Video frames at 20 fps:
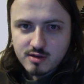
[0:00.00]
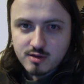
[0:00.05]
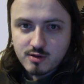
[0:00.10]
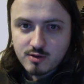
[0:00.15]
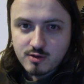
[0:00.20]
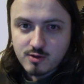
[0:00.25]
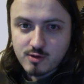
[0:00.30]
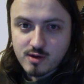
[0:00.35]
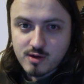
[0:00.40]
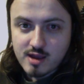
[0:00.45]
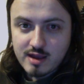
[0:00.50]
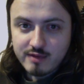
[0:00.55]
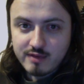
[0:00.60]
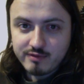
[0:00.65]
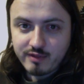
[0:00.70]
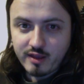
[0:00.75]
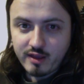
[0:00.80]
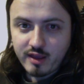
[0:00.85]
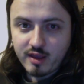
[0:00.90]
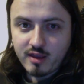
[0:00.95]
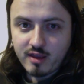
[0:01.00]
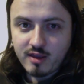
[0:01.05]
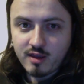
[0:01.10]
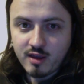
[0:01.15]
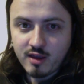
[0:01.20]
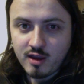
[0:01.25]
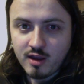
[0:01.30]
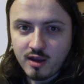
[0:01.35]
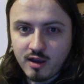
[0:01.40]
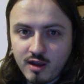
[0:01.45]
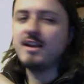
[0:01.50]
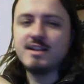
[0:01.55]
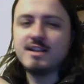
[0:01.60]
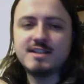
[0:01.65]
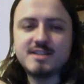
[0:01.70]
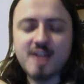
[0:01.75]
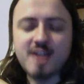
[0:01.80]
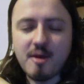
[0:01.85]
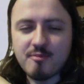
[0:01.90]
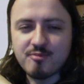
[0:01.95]
Or have they?
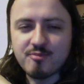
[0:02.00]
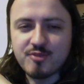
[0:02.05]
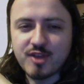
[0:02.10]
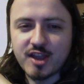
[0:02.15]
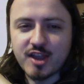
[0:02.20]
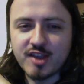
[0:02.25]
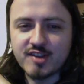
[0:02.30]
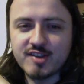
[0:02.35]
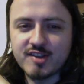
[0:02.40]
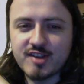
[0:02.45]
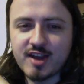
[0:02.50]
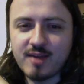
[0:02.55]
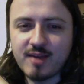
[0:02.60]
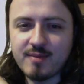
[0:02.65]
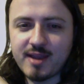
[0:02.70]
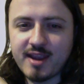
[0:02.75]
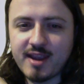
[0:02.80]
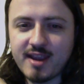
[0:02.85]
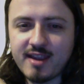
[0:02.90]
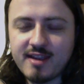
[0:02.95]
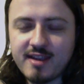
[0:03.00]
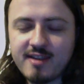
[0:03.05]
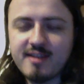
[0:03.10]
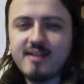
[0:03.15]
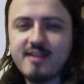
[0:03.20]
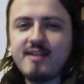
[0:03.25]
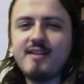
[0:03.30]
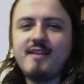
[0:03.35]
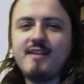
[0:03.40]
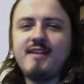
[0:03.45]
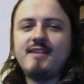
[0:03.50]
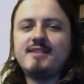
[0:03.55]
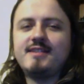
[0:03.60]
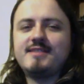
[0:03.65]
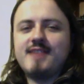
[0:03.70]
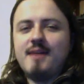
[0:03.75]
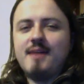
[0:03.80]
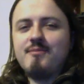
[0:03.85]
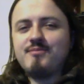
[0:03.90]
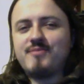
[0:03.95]
Something's coming.
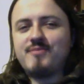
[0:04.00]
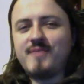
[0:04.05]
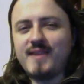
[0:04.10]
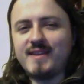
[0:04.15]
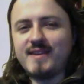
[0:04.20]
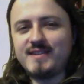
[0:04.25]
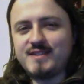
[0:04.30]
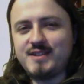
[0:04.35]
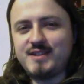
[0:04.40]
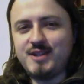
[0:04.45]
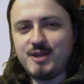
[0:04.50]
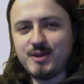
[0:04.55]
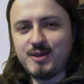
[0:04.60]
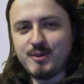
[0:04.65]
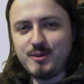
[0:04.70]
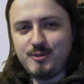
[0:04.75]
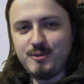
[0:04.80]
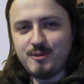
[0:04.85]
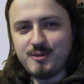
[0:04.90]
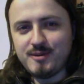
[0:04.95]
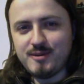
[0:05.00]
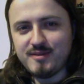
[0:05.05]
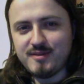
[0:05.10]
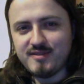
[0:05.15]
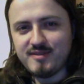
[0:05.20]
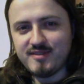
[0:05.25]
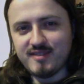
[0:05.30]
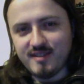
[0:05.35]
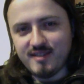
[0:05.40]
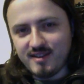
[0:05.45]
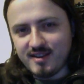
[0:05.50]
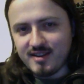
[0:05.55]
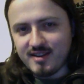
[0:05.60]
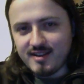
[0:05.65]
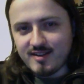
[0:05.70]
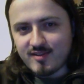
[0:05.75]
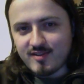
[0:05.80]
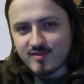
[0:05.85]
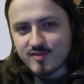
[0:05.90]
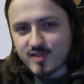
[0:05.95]
Something's due.
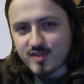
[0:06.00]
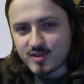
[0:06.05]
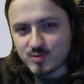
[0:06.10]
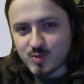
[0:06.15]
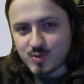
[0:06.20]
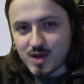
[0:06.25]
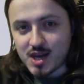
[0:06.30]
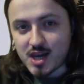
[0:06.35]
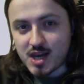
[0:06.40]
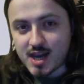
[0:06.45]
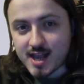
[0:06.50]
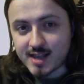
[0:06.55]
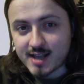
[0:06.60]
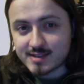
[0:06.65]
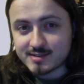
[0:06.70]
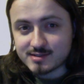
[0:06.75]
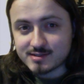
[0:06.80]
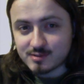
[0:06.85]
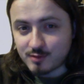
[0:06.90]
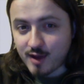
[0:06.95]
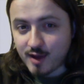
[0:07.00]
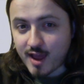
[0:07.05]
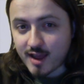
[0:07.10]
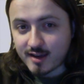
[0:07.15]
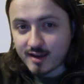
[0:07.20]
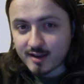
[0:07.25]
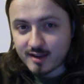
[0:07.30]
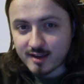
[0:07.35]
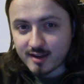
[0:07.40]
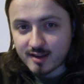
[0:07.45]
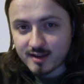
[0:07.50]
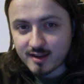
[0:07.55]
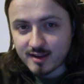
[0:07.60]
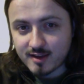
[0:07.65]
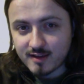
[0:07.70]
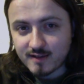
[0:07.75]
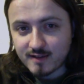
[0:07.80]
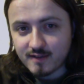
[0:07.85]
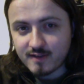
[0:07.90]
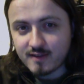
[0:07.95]
There's one last threat
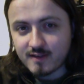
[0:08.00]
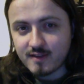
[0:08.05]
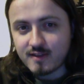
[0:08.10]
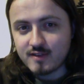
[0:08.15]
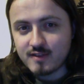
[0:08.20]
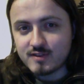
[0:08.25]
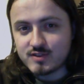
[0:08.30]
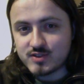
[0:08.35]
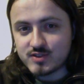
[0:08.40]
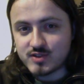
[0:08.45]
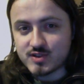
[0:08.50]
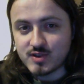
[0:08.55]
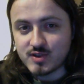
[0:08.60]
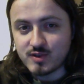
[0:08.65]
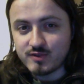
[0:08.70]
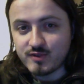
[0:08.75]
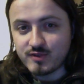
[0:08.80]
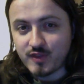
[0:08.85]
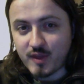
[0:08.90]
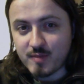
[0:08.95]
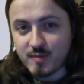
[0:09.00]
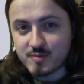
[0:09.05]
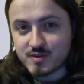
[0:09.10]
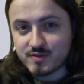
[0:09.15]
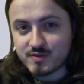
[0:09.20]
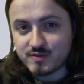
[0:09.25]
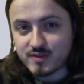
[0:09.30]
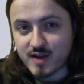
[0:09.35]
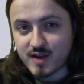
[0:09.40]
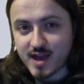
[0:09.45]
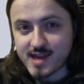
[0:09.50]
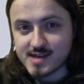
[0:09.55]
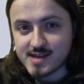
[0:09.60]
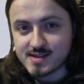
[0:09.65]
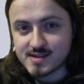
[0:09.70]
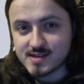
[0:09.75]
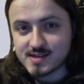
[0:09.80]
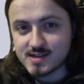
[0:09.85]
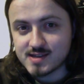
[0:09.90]
still for them to fight.